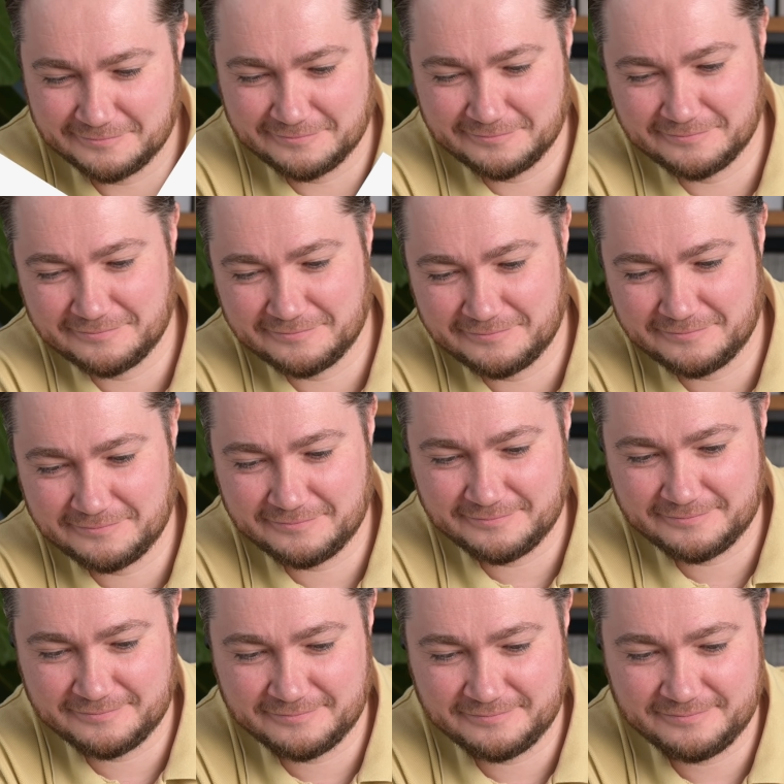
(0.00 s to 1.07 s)

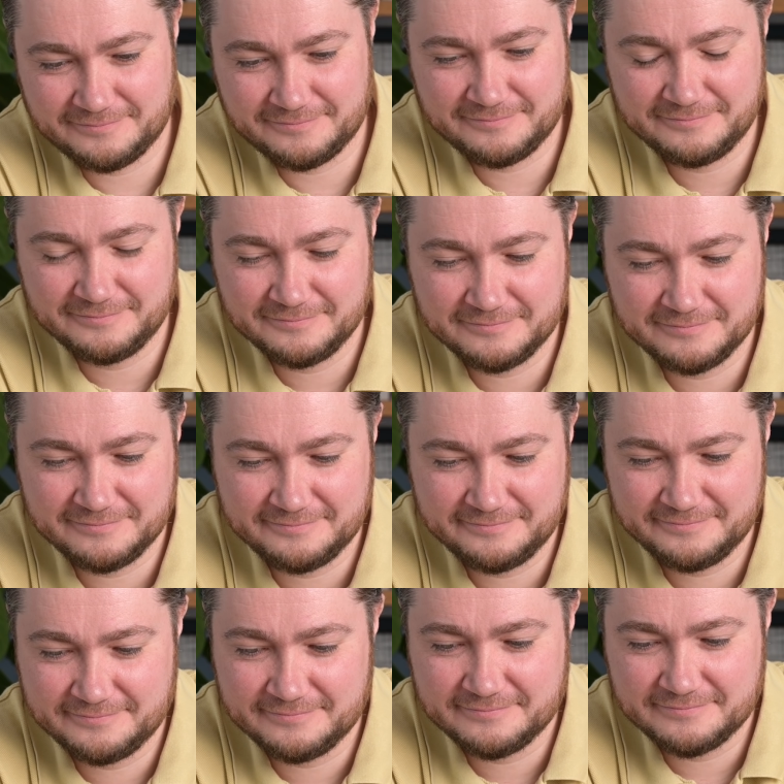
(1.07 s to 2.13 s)

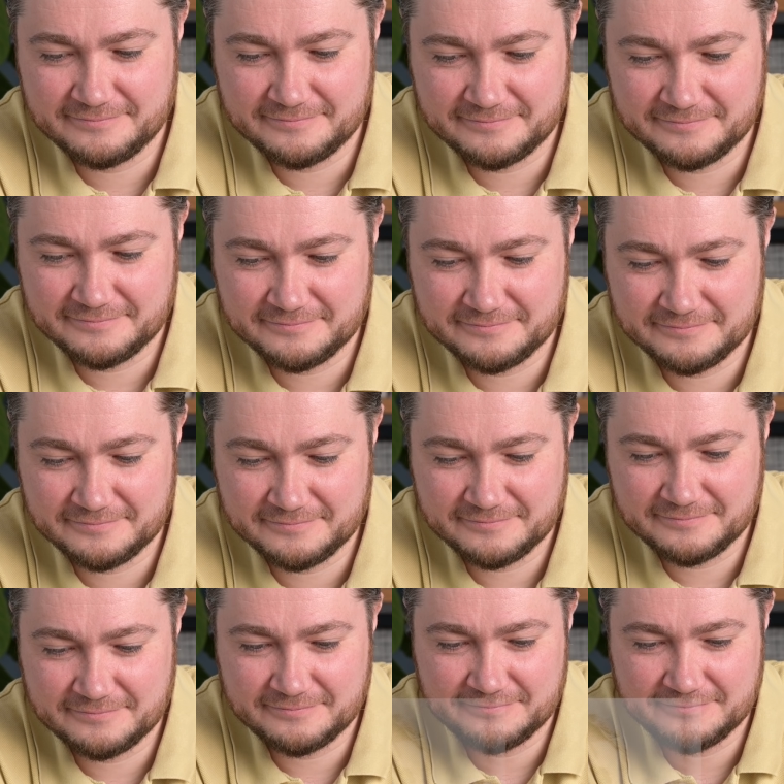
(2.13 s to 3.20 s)

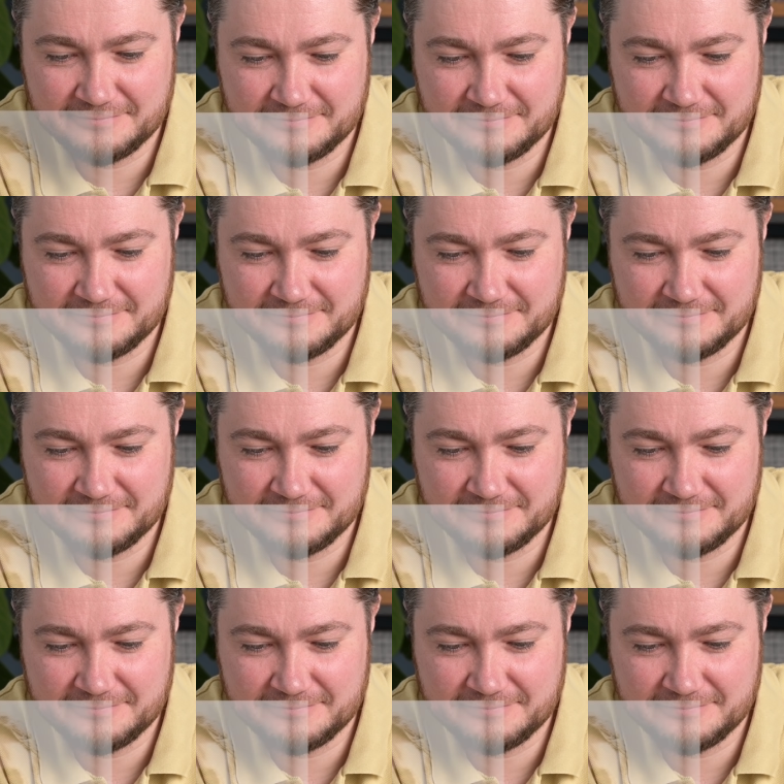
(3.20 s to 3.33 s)
This person isn't speaking.